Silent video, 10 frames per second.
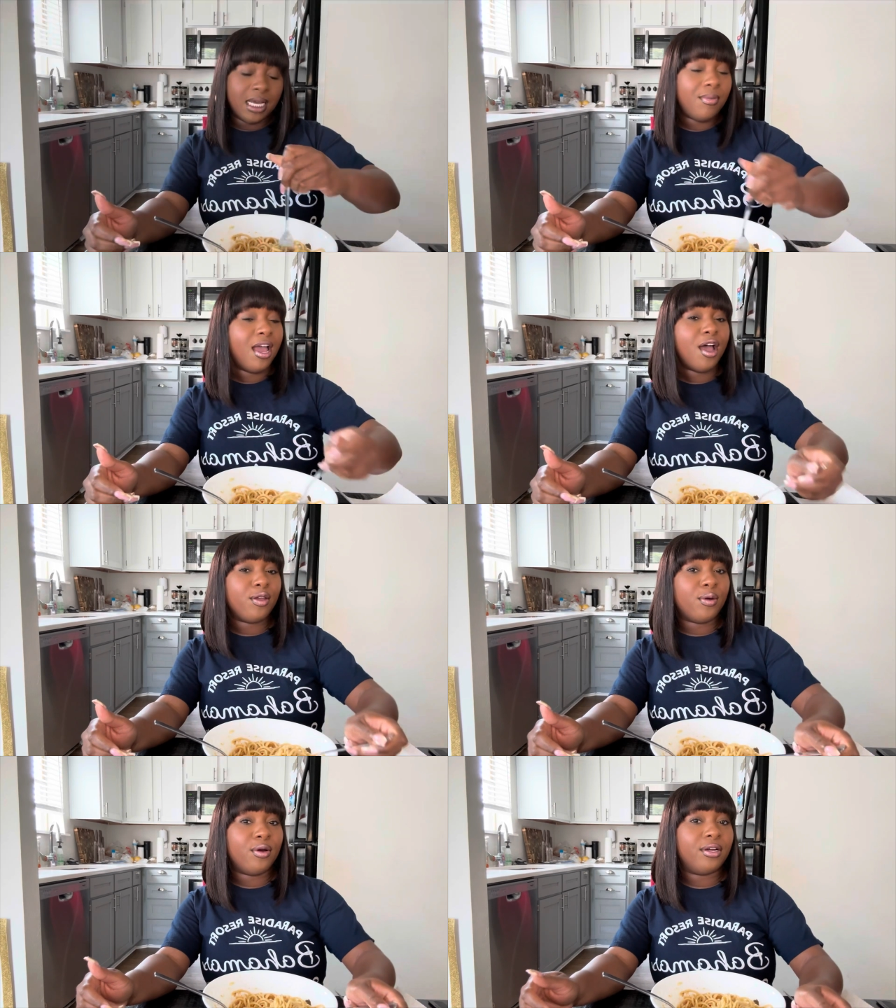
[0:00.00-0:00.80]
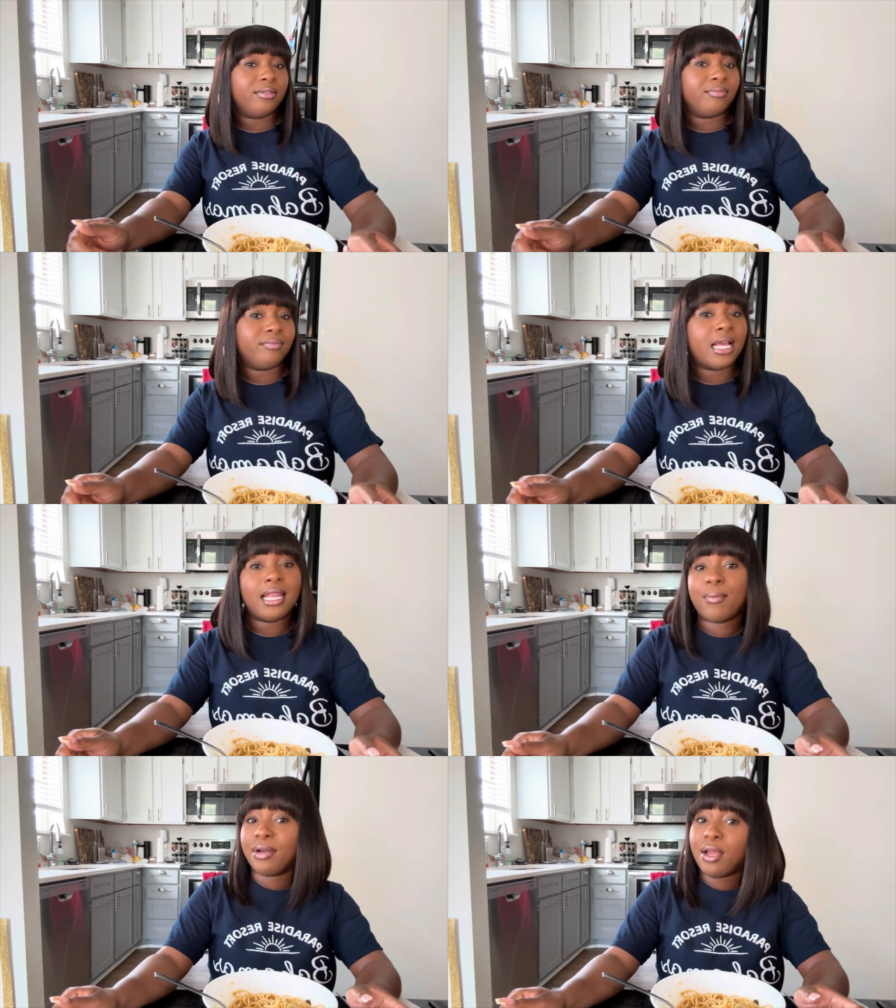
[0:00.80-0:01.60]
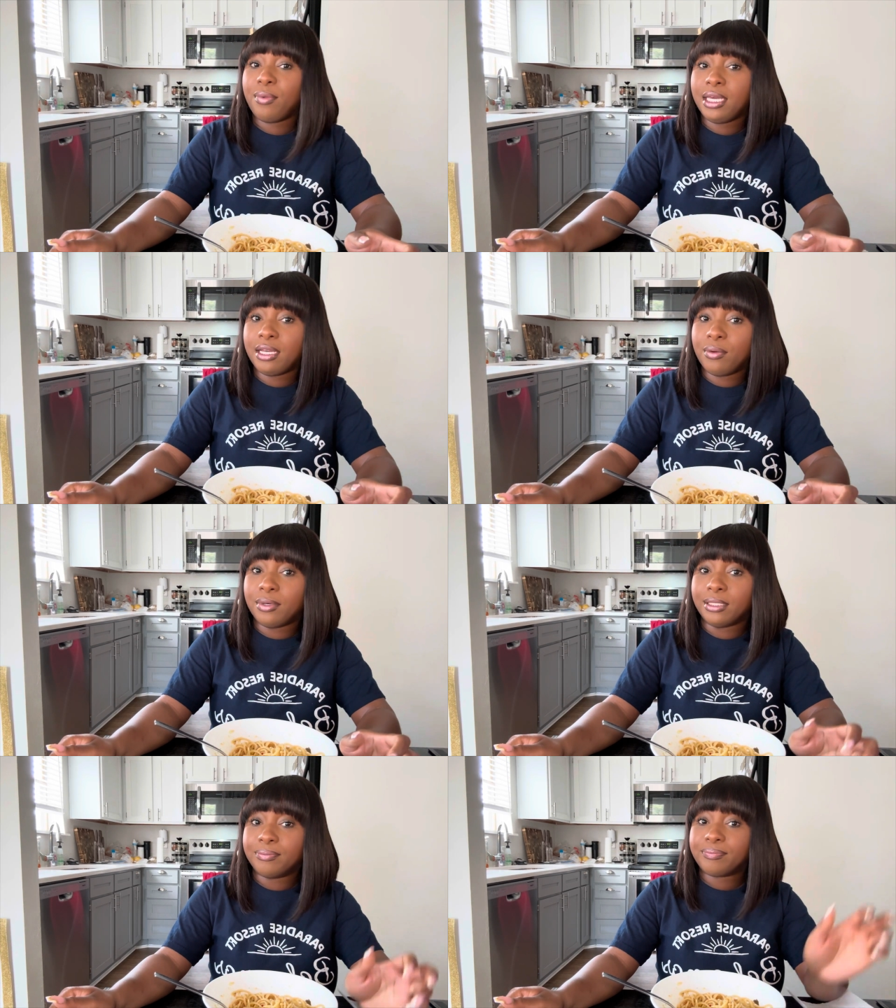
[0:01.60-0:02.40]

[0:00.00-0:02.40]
me how your Labor Day weekend went.